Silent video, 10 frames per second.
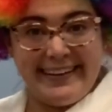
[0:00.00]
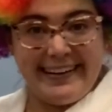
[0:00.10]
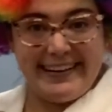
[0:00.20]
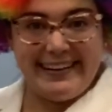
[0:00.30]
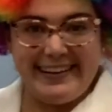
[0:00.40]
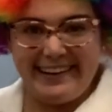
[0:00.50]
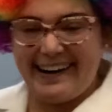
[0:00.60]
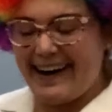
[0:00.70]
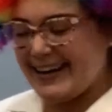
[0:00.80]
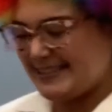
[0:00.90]
Got it?
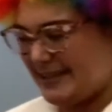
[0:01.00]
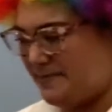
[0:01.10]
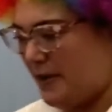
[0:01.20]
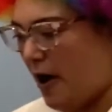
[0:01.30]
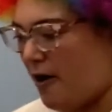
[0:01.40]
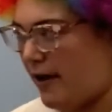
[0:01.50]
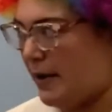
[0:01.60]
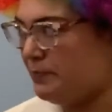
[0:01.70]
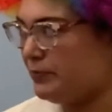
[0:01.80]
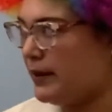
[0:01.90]
Awesome. All
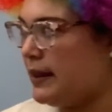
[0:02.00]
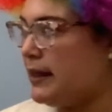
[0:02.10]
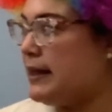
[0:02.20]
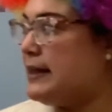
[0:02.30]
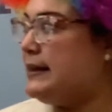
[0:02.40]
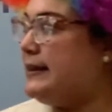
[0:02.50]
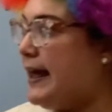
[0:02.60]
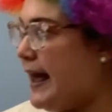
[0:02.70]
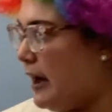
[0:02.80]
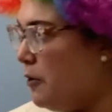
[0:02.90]
right.
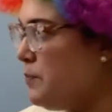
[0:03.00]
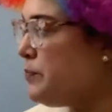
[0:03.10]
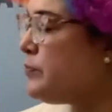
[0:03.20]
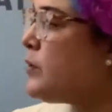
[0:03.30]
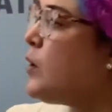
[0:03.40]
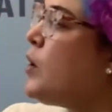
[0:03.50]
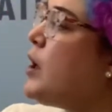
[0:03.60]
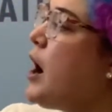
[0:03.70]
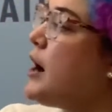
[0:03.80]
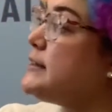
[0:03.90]
Now,
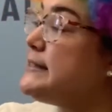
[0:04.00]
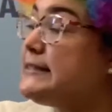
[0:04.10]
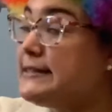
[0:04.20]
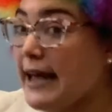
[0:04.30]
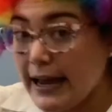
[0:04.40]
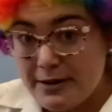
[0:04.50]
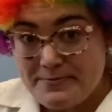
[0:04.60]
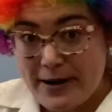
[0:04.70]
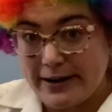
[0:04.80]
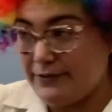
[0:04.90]
our
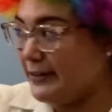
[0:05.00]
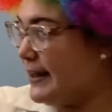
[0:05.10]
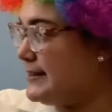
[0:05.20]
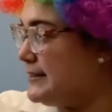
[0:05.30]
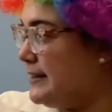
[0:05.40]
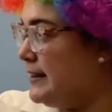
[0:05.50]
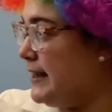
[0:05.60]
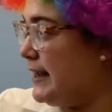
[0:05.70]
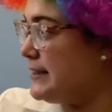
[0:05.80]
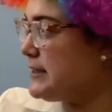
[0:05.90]
second part of the
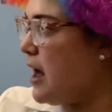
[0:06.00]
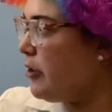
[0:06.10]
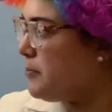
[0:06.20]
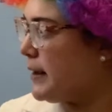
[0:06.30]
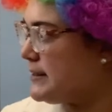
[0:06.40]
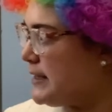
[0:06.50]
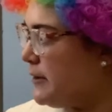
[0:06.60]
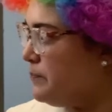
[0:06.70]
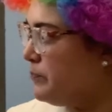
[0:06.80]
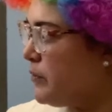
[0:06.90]
lesson is color
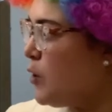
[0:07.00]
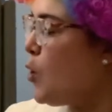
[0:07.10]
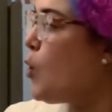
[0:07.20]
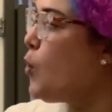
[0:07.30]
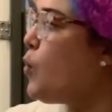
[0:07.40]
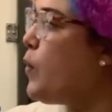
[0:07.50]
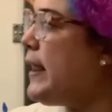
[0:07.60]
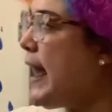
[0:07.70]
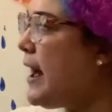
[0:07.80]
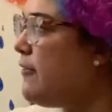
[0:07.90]
mixing.
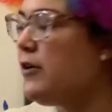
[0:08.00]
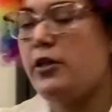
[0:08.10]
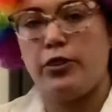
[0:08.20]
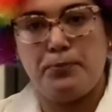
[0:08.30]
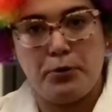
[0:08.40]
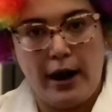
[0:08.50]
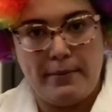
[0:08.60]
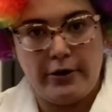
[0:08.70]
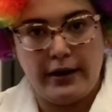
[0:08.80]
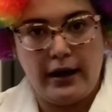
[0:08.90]
We have
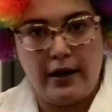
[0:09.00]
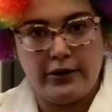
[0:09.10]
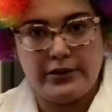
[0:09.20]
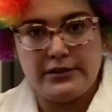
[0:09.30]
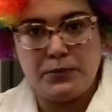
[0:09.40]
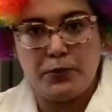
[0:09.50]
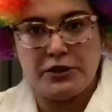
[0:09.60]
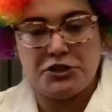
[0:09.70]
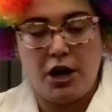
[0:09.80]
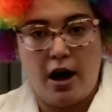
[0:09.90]
primary colors,
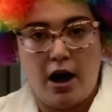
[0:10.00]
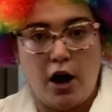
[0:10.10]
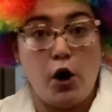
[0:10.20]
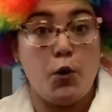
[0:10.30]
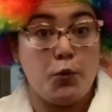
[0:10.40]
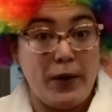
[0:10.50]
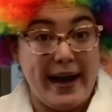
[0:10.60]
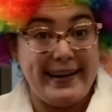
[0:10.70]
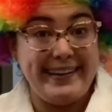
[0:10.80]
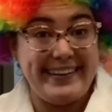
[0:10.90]
which are
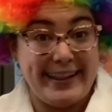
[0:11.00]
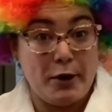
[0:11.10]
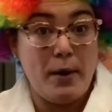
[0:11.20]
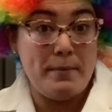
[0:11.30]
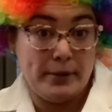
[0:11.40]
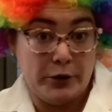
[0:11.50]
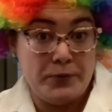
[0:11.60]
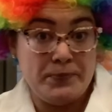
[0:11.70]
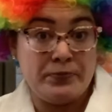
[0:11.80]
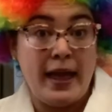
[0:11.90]
red, yellow, and
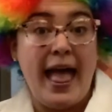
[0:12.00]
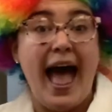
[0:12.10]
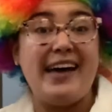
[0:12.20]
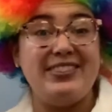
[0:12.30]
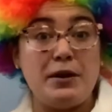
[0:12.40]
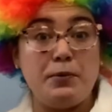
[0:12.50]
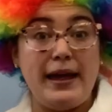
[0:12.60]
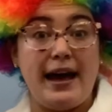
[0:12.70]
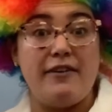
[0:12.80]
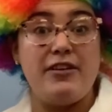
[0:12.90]
blue. And then
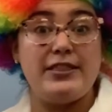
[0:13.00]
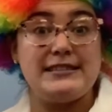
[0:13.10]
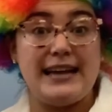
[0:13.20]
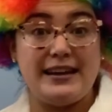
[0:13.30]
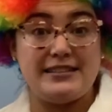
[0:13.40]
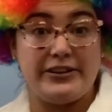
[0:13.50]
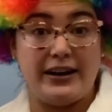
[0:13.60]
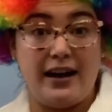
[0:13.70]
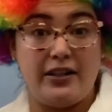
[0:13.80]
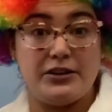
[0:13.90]
we have the
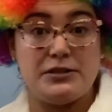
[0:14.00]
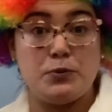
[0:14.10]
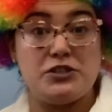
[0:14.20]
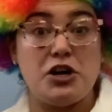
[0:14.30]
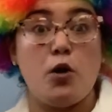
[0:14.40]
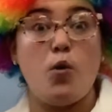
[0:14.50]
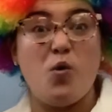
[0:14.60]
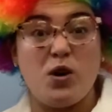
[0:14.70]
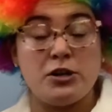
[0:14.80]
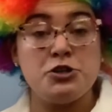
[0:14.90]
secondary colors, which are
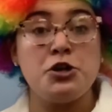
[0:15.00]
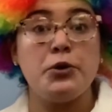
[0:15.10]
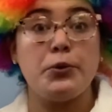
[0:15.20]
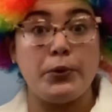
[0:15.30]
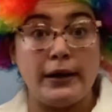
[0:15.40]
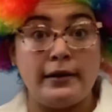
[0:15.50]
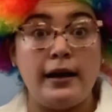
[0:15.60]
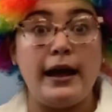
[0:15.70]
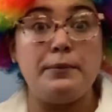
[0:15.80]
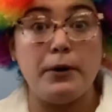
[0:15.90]
orange,
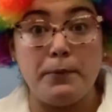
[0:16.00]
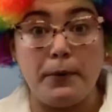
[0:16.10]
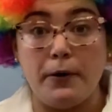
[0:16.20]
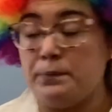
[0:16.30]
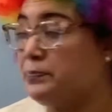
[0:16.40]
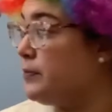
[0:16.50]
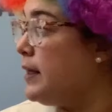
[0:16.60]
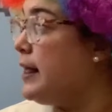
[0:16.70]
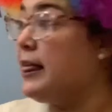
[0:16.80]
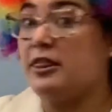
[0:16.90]
green, and purple.
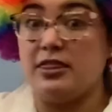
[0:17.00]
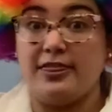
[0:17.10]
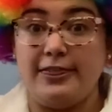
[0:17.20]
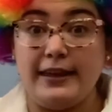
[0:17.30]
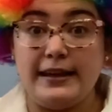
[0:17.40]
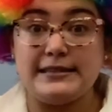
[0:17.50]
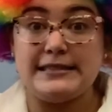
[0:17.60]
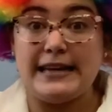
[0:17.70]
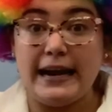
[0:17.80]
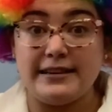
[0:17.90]

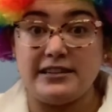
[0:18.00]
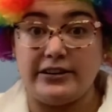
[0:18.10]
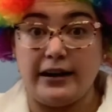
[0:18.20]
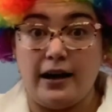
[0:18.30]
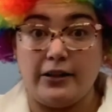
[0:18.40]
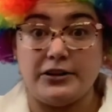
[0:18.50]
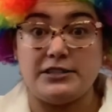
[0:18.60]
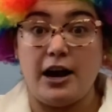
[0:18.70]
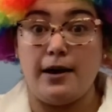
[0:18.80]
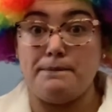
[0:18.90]
These secondary
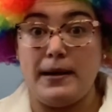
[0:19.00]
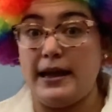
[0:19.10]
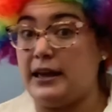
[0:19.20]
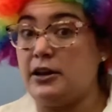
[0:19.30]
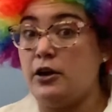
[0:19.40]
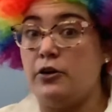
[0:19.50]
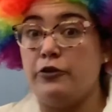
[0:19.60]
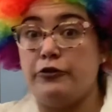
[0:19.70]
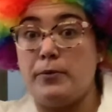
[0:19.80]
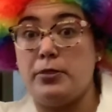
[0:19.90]
colors are made
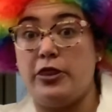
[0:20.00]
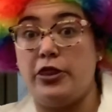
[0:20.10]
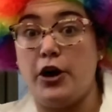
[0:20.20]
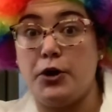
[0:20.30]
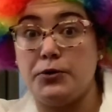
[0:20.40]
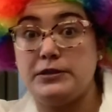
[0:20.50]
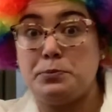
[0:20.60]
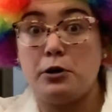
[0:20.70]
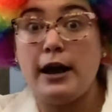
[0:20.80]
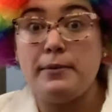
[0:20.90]
from those
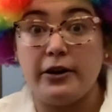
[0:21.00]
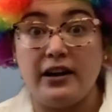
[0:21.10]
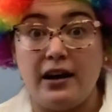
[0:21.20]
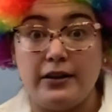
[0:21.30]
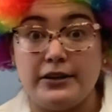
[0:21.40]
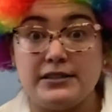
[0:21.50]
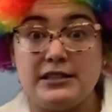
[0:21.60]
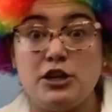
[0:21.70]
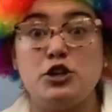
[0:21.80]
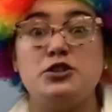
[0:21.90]
primary
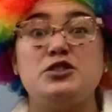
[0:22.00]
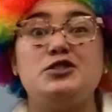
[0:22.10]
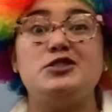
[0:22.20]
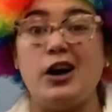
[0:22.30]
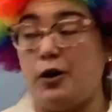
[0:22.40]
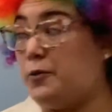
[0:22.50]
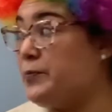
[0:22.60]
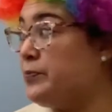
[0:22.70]
colors. So